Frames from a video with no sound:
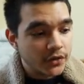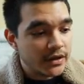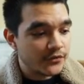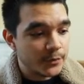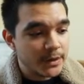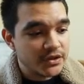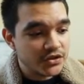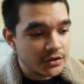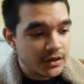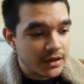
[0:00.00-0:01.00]

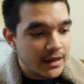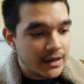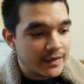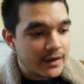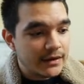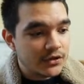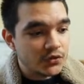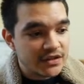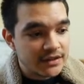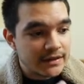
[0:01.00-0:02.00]
information that you
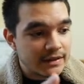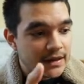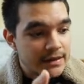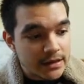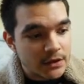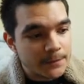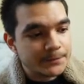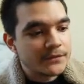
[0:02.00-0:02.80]
see here.